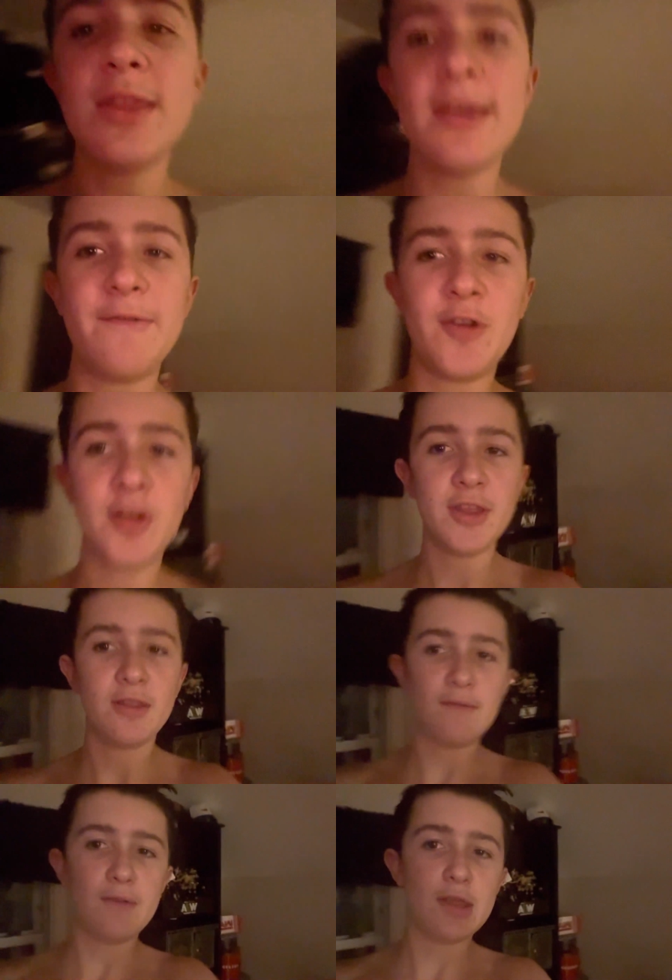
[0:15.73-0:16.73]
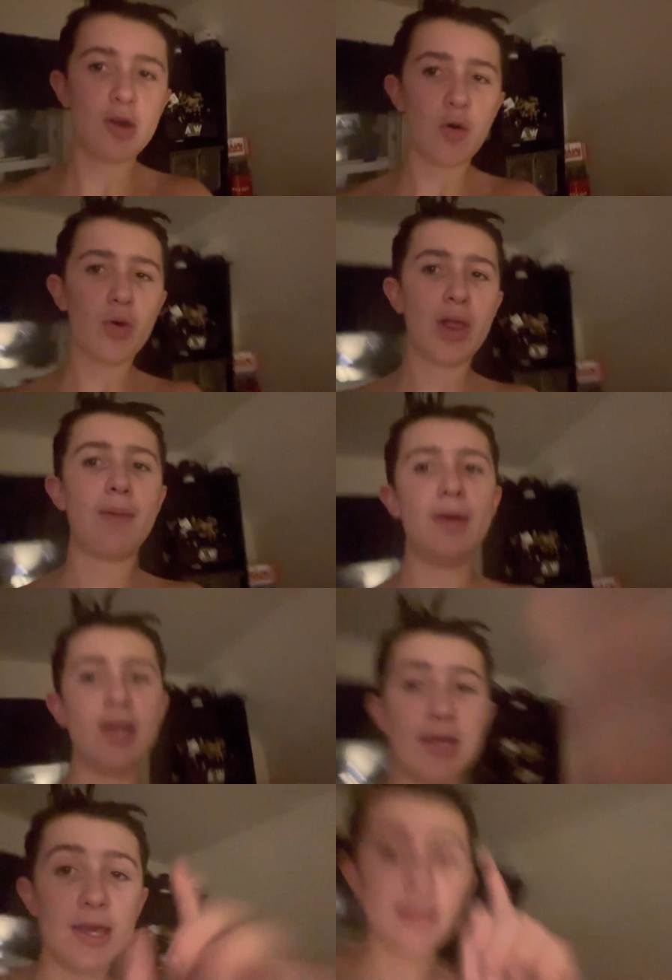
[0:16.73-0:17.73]
different than the video what I
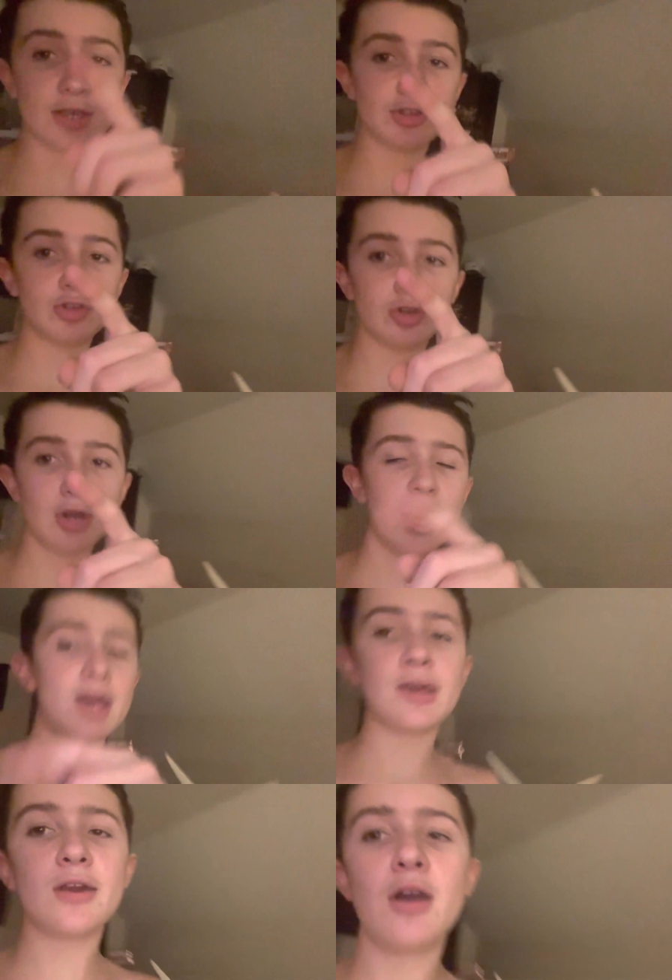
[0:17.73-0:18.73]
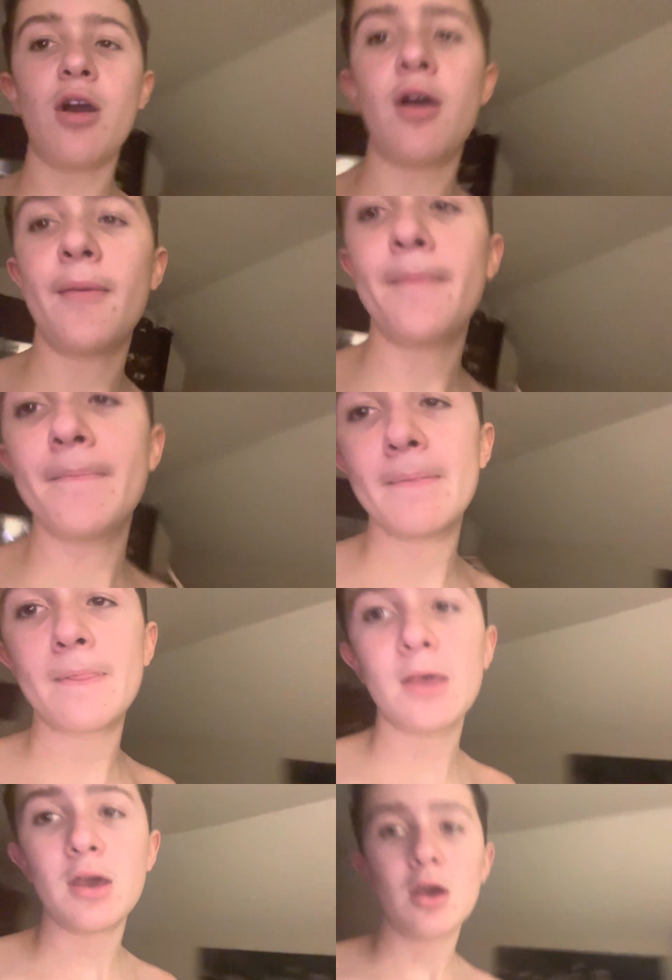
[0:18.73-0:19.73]
made yesterday. Um,
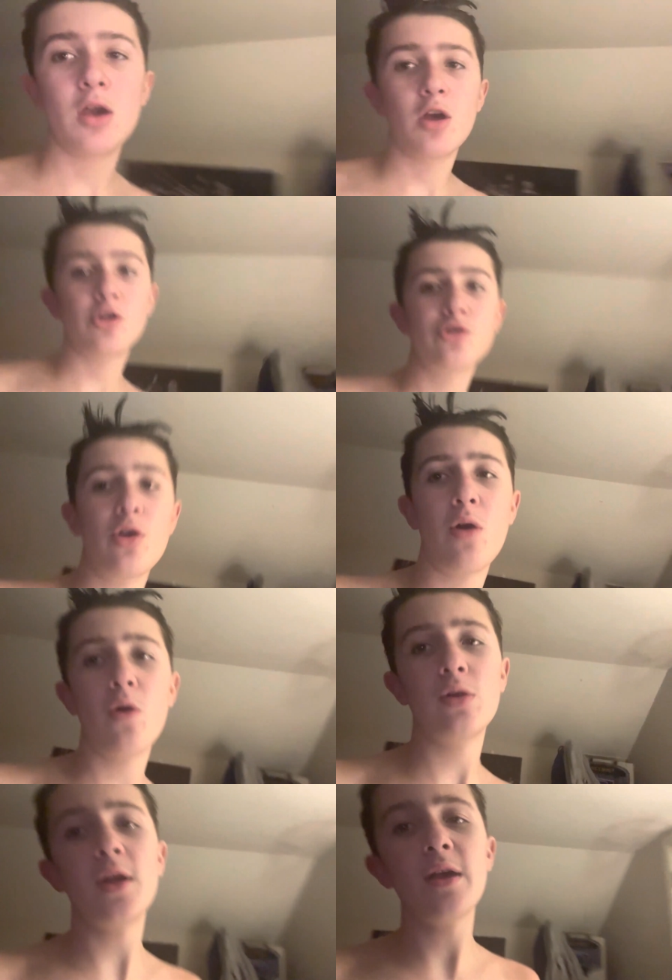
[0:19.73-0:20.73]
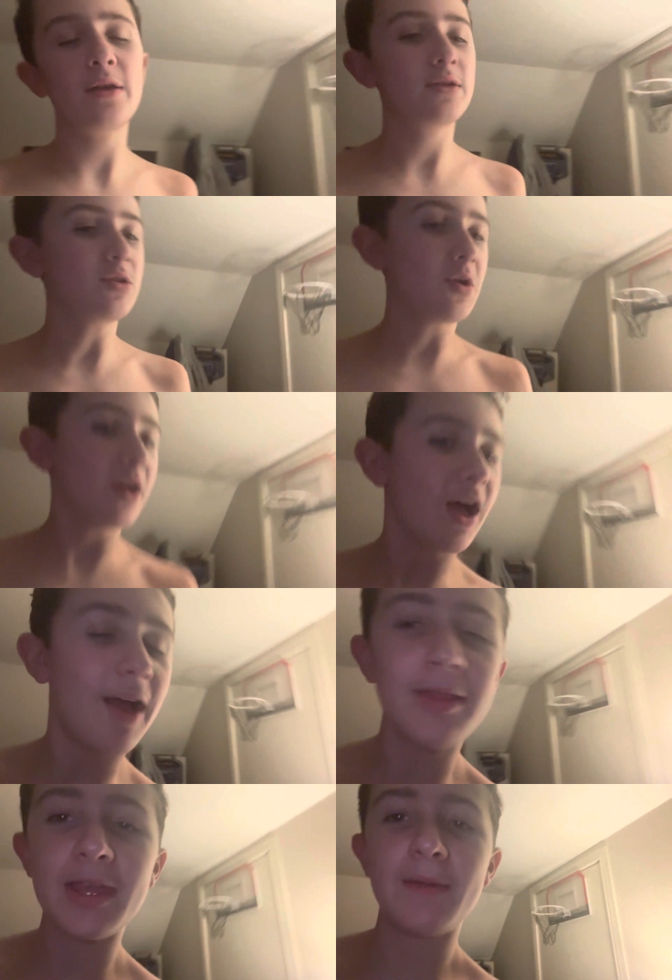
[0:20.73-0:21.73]
so let, you know,
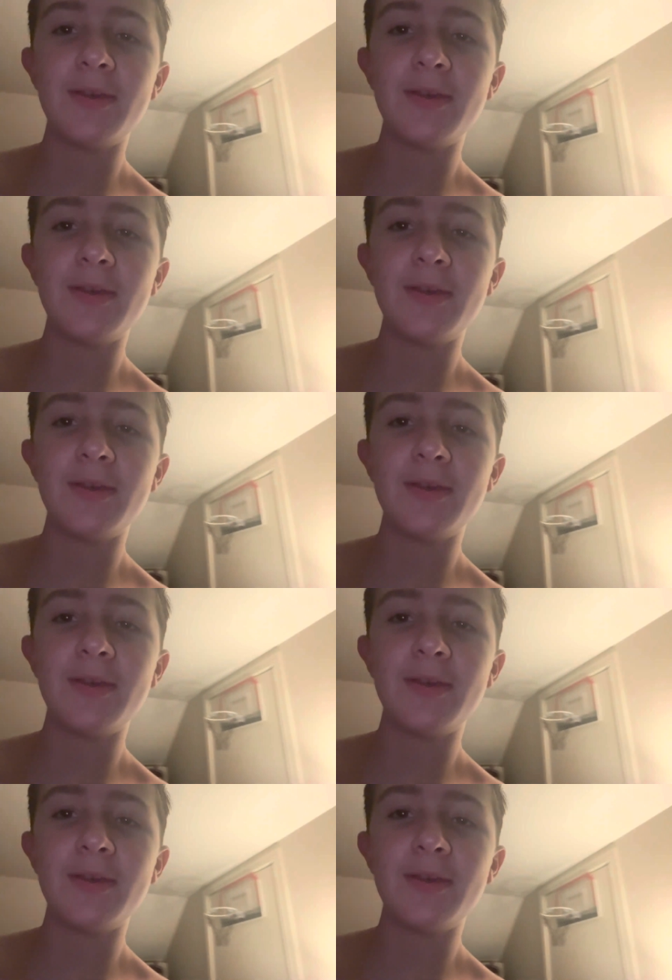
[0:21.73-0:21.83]
I think I'm gonna